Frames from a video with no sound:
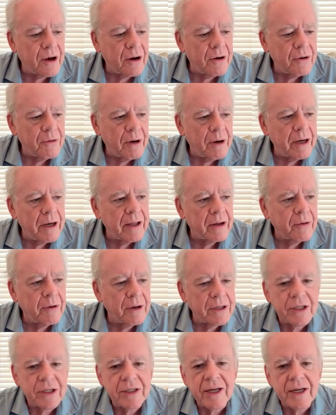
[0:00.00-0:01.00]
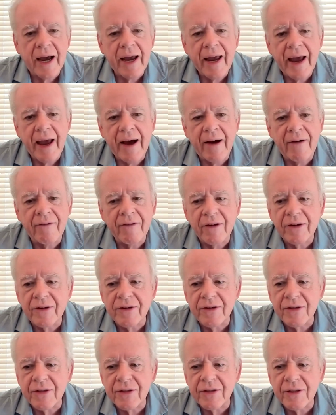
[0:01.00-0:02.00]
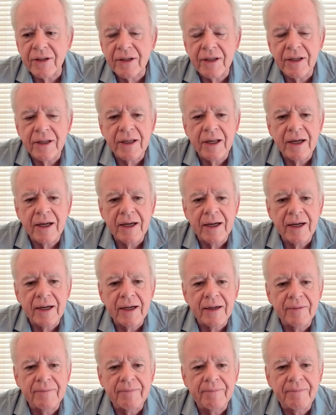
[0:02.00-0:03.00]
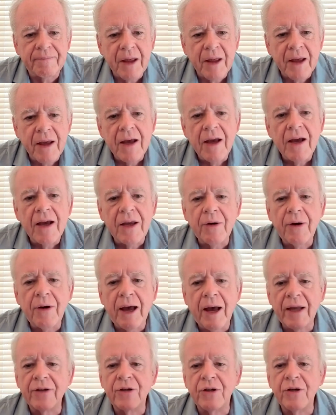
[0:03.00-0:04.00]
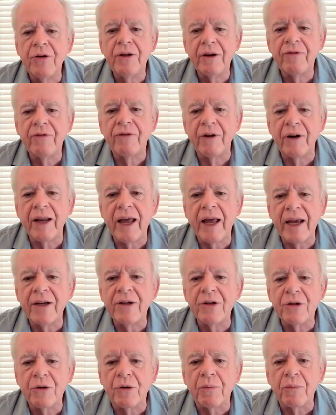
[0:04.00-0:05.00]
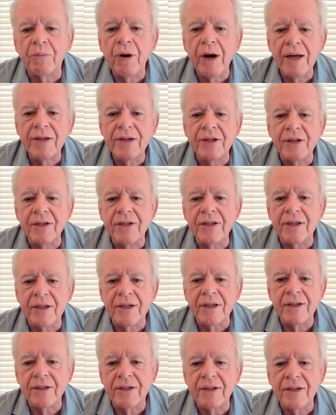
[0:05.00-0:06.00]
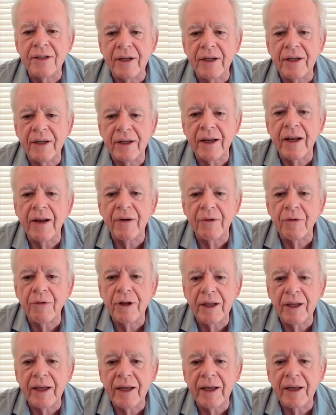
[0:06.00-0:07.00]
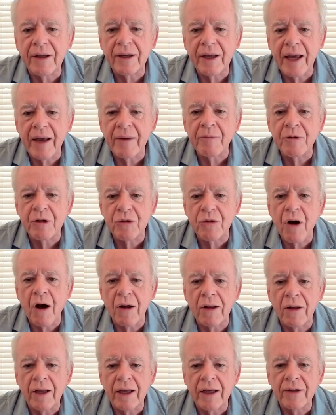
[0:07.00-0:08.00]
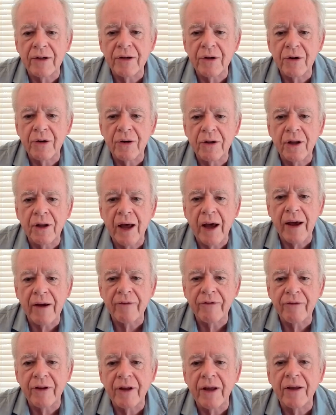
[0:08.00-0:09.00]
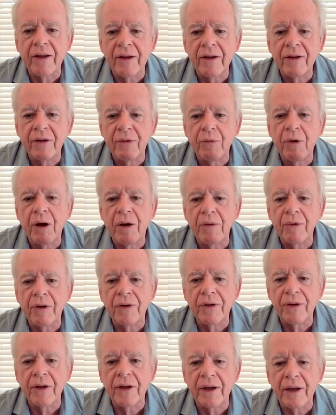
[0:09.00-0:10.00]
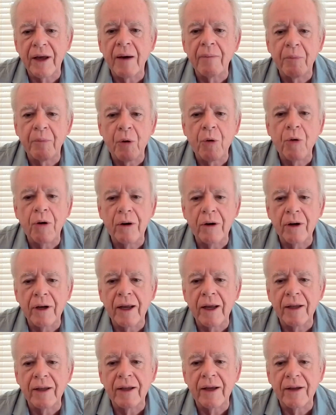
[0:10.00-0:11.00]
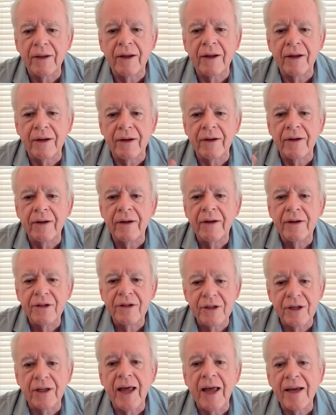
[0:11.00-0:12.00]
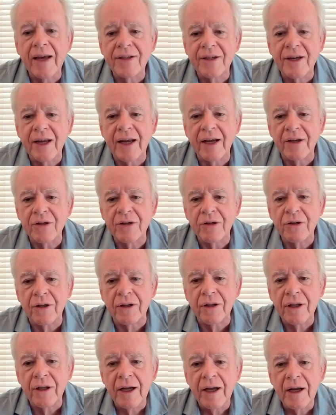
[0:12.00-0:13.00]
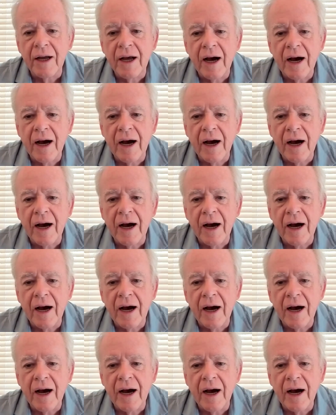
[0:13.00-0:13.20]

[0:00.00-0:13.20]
So one of the questions I have is, you had two different angel presences that really came strongly into your life, the one with the Apport and then the Celeste angel.